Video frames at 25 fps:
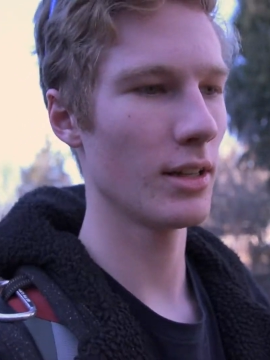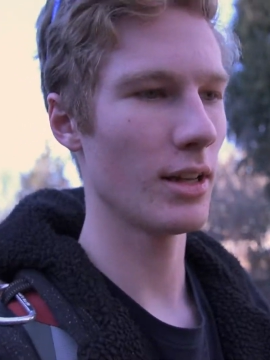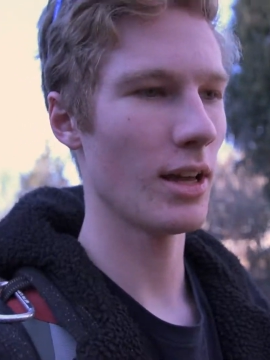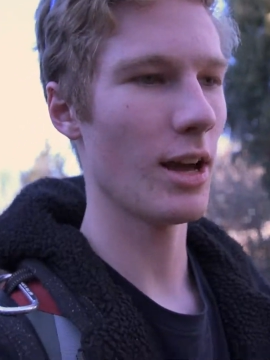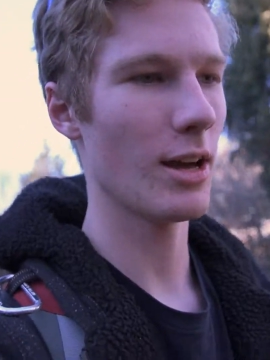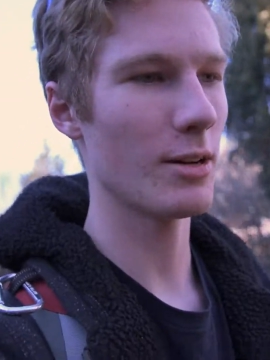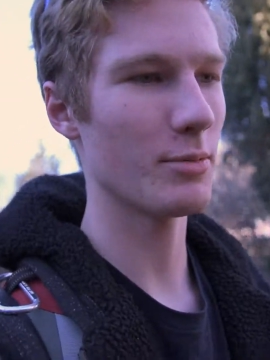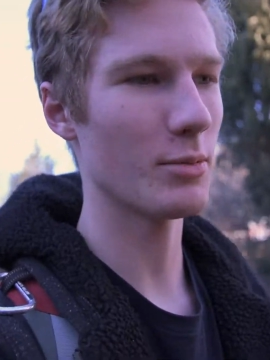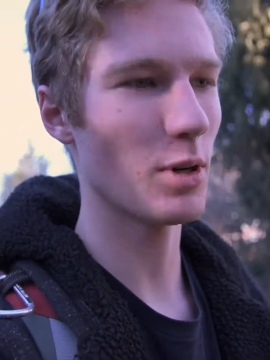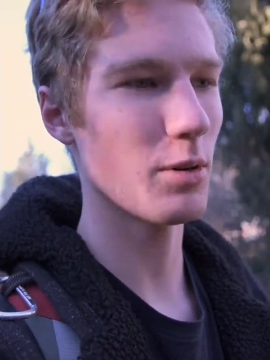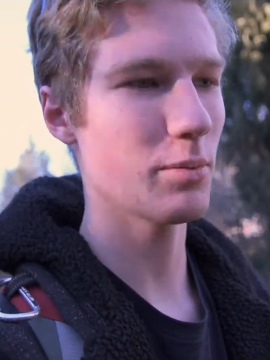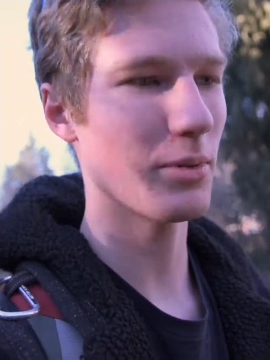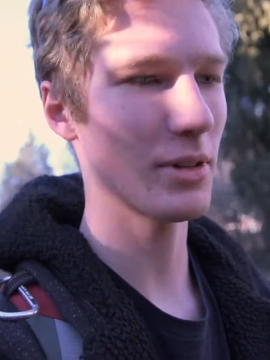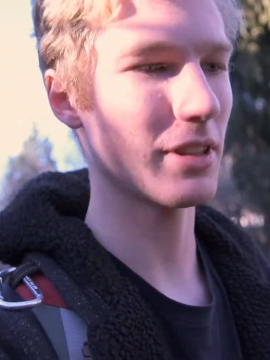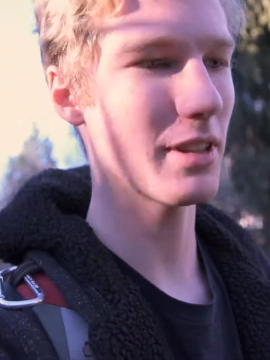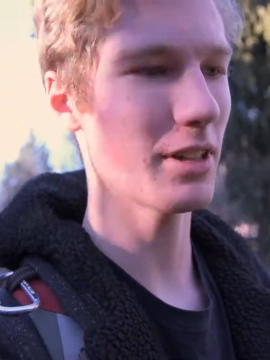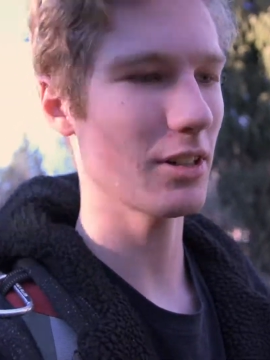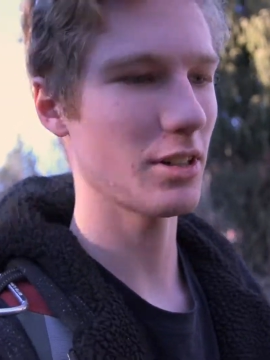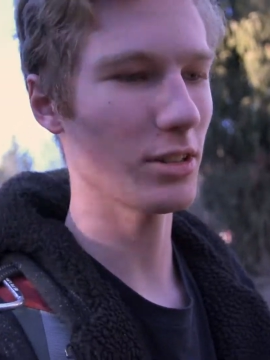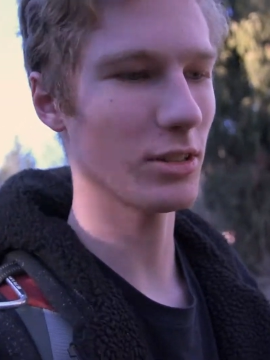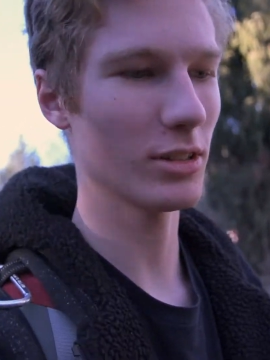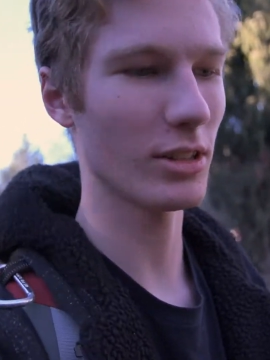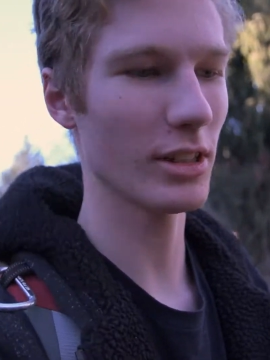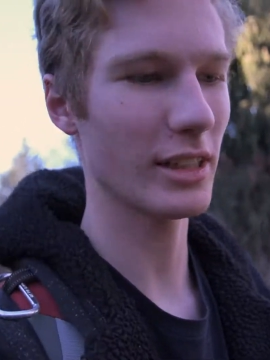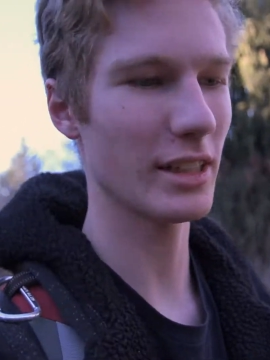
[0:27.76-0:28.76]
I'm hoping
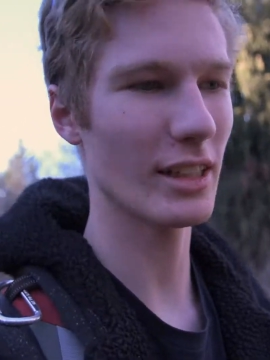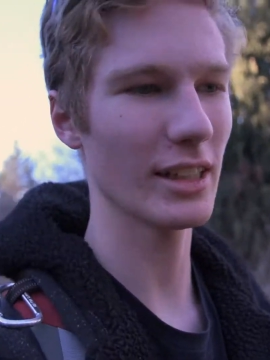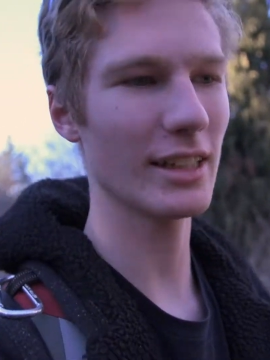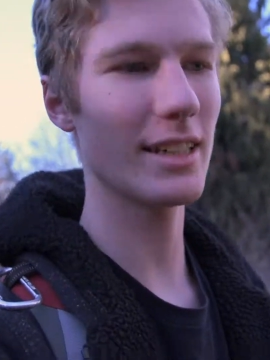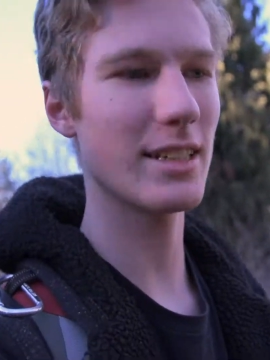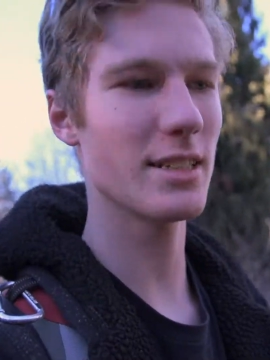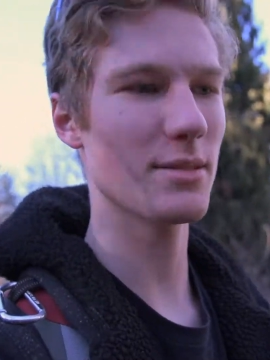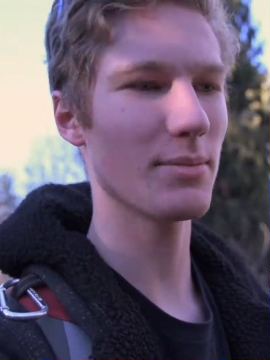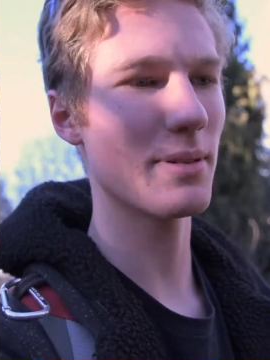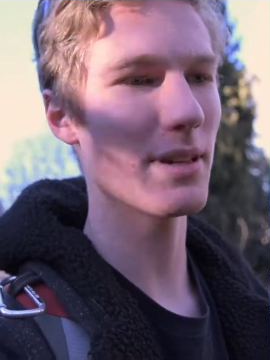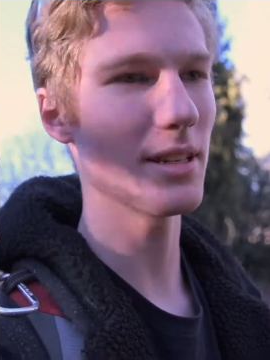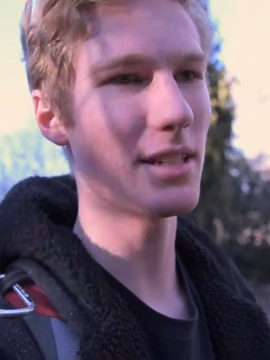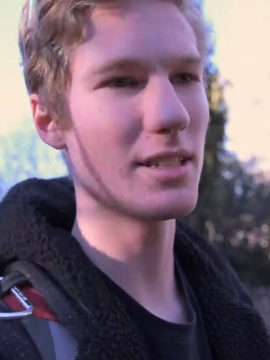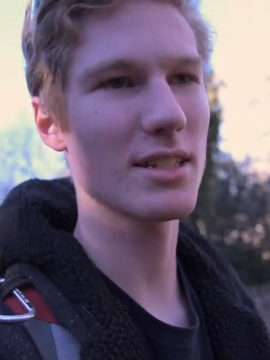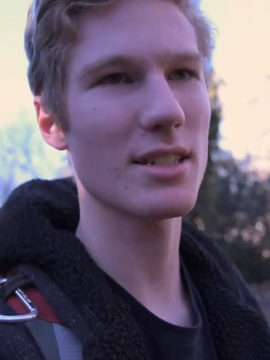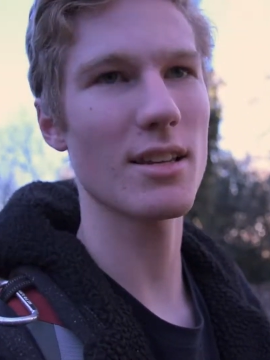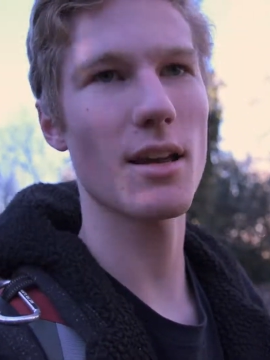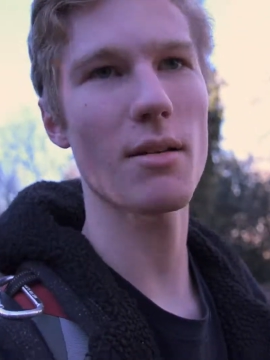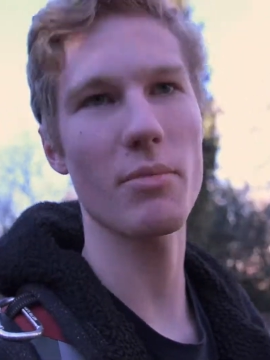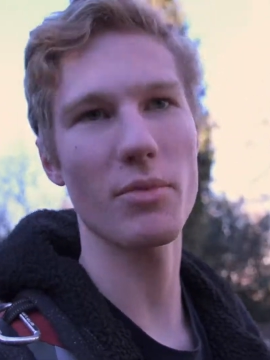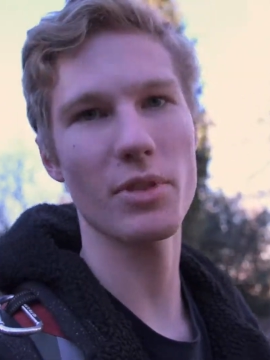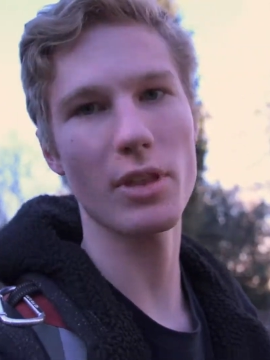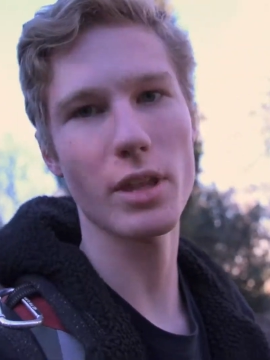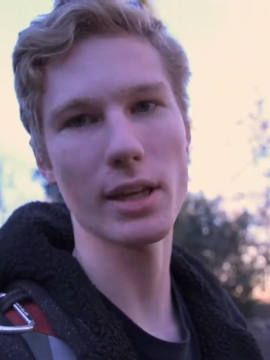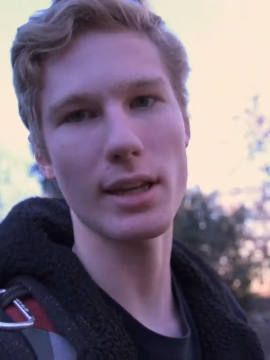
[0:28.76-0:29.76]
there will at least be
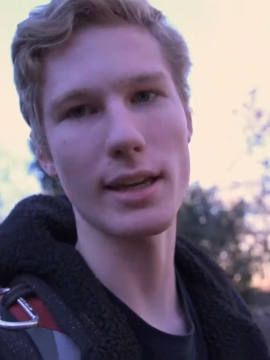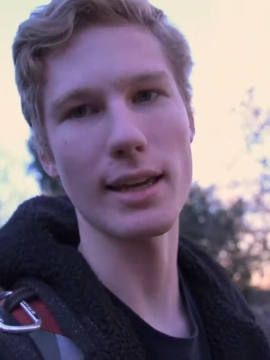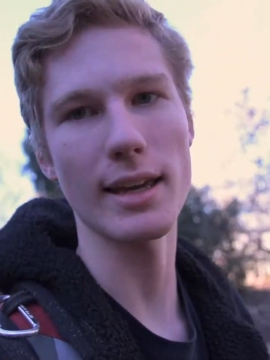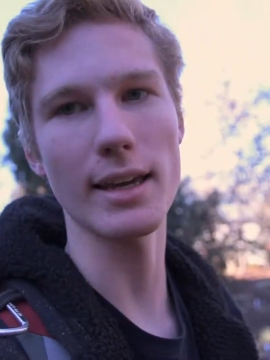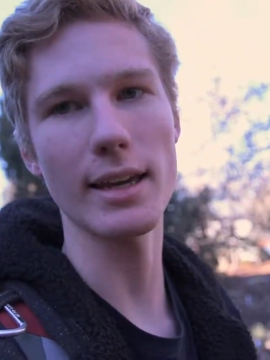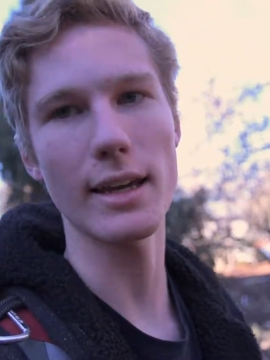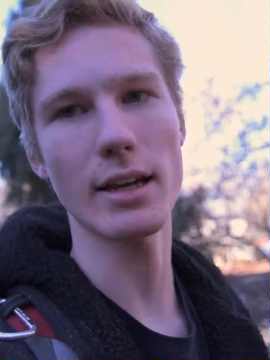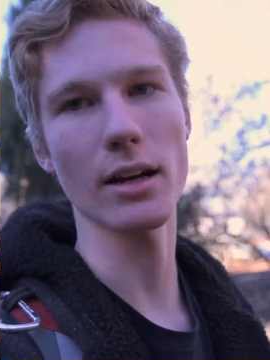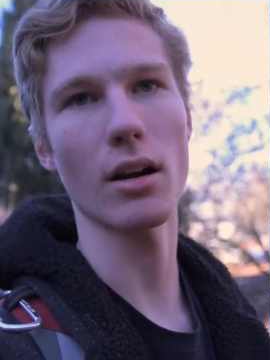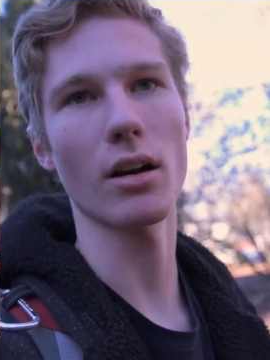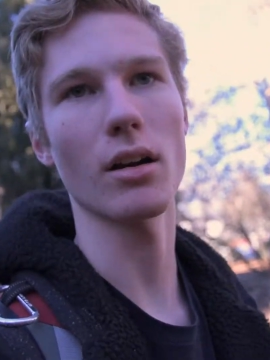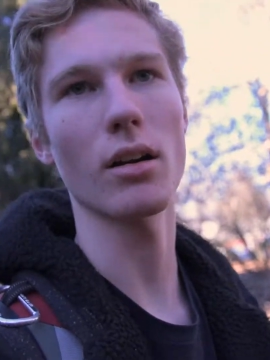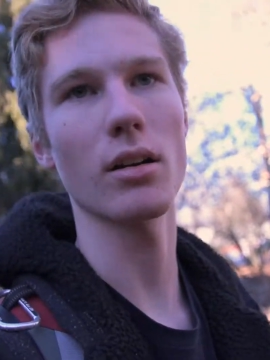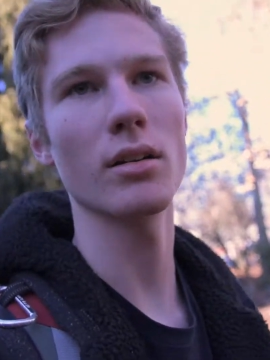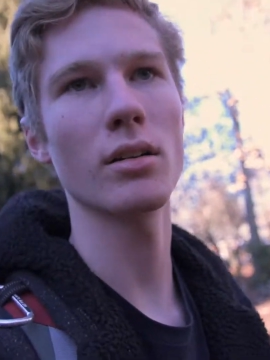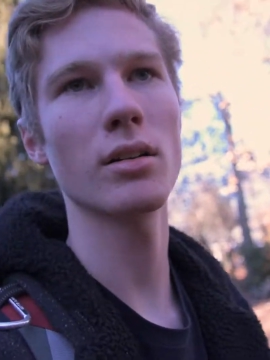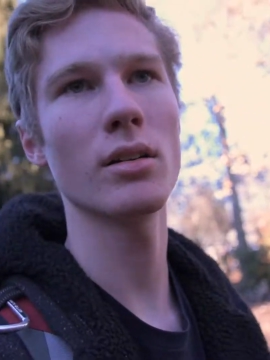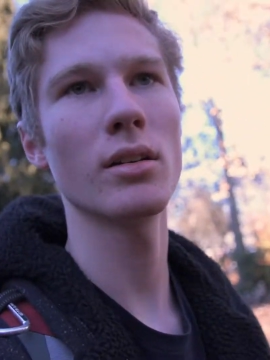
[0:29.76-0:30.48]
something here.